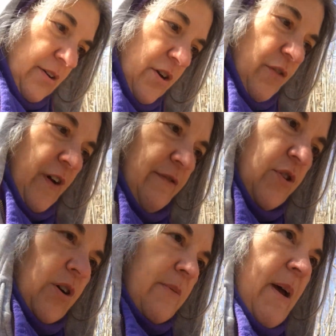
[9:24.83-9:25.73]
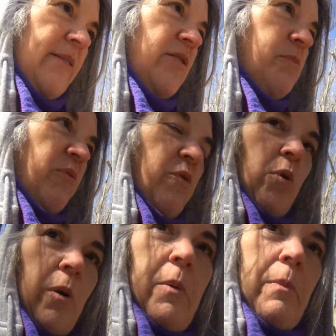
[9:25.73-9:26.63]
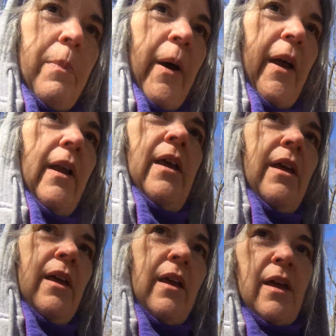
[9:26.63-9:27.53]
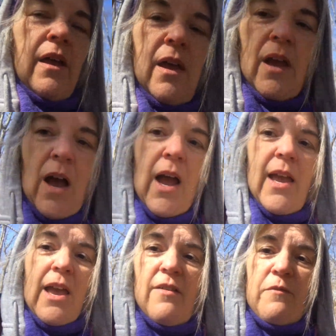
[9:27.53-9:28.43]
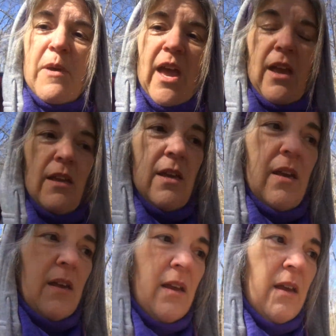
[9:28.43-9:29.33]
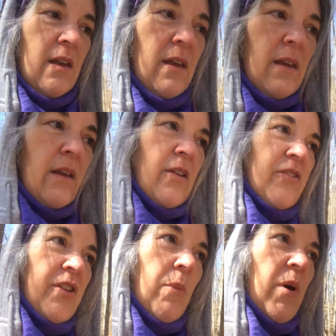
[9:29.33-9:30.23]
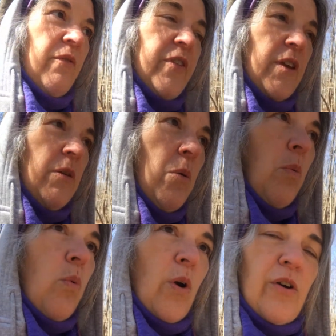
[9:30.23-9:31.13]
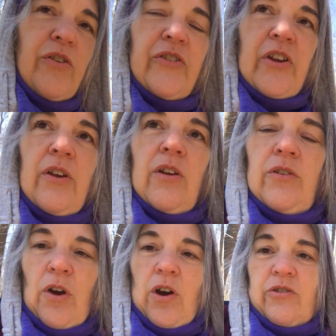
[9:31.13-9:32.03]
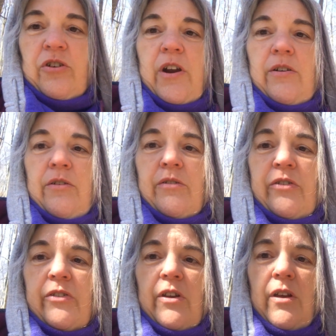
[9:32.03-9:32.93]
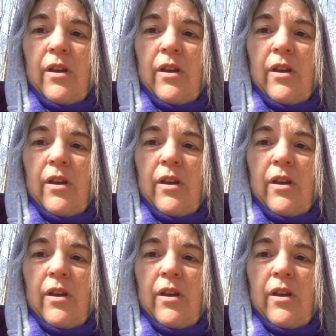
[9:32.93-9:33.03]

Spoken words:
don't know if I've talked about this before, but I have met some of the worst dog trainers